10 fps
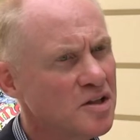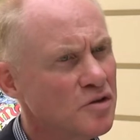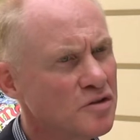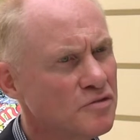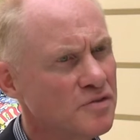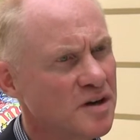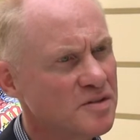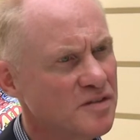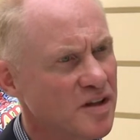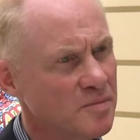a lot of uh,
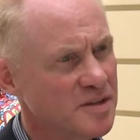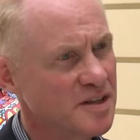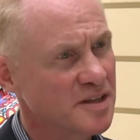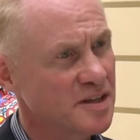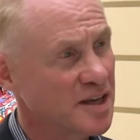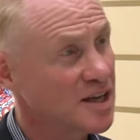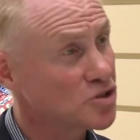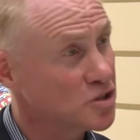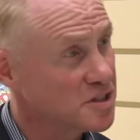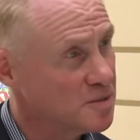development in
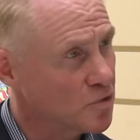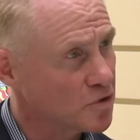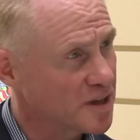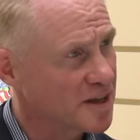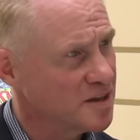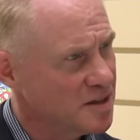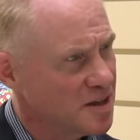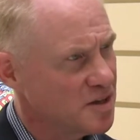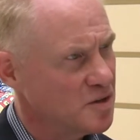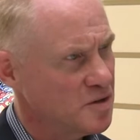casualty modeling.
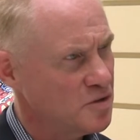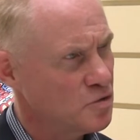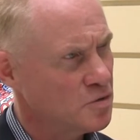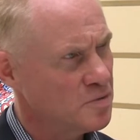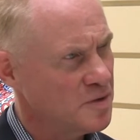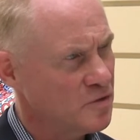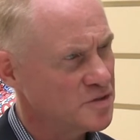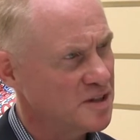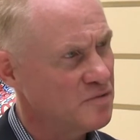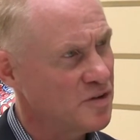You're
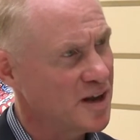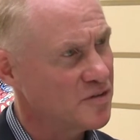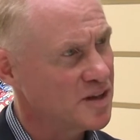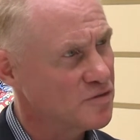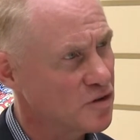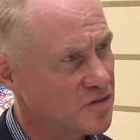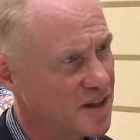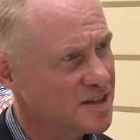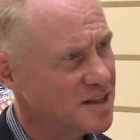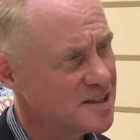obviously very heavily involved in
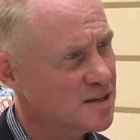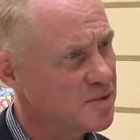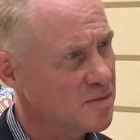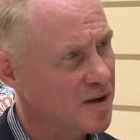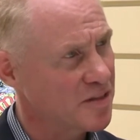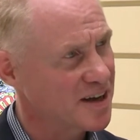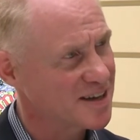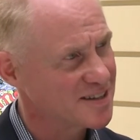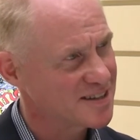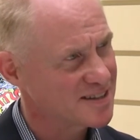that. Tell us a little bit about
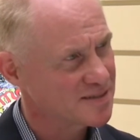that.